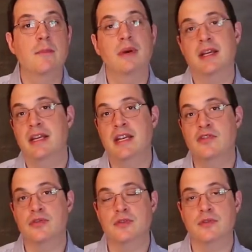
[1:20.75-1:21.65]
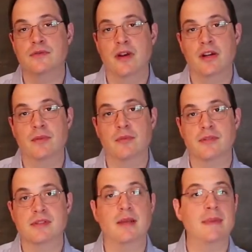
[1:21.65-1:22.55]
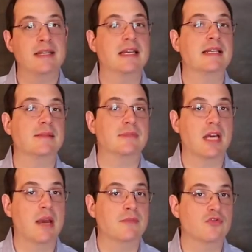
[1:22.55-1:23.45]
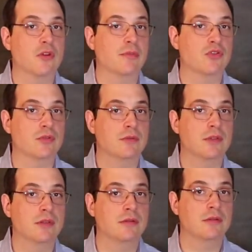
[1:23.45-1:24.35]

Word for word: but it can introduce variables that may take some time to troubleshoot.